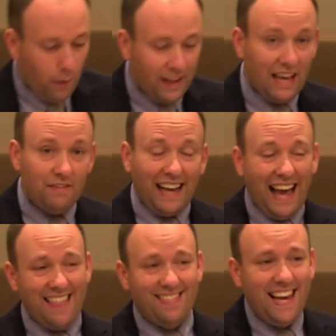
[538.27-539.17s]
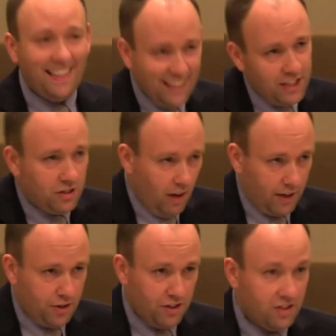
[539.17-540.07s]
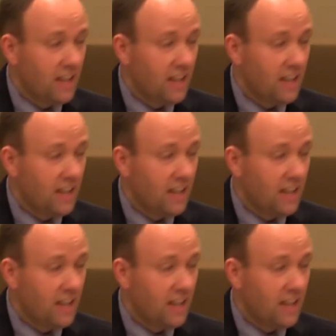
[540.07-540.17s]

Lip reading: in giving these instructions,